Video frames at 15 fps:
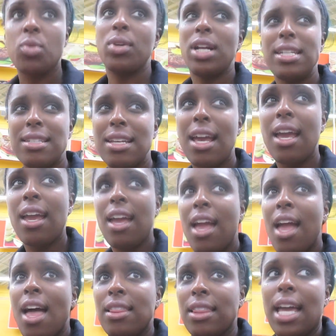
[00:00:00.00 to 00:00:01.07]
When I say,
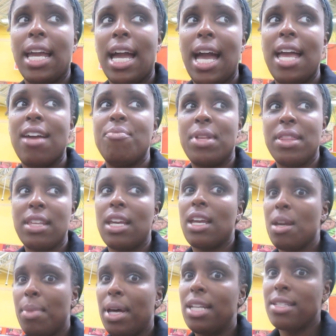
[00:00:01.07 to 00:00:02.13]
like, I have been thinking
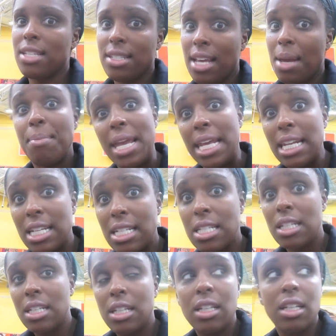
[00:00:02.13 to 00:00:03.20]
about it since I made it,
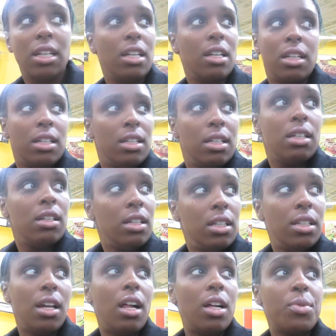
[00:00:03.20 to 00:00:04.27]

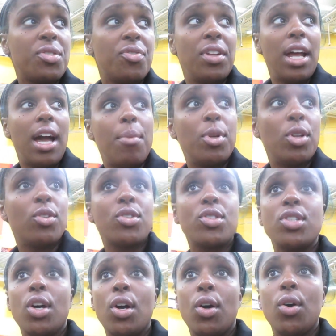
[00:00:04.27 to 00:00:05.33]
y'all, it was phenomenal.
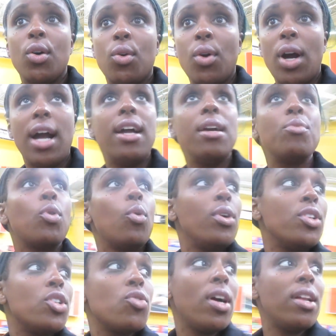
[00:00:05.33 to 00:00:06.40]
So I'm going
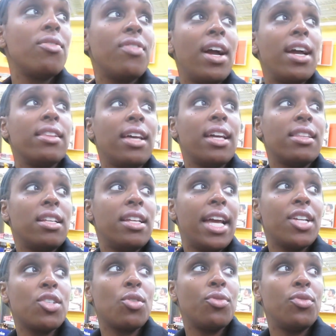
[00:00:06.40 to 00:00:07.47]
to try to find, like, the
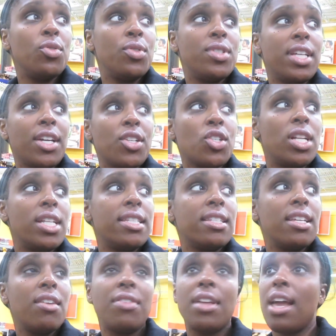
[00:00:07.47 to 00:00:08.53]
natural food section and
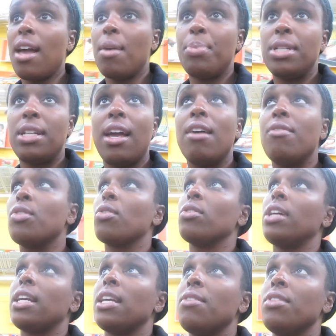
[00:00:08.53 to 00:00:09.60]
see if they happen to have it or,
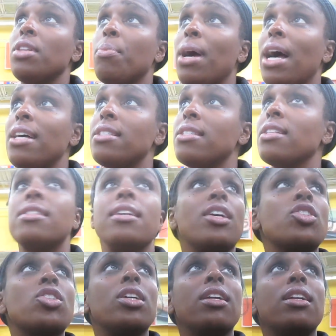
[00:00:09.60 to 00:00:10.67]
like, even the pasta
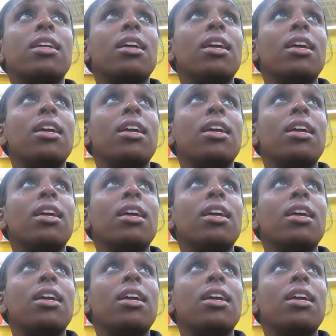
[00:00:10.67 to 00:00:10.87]
section.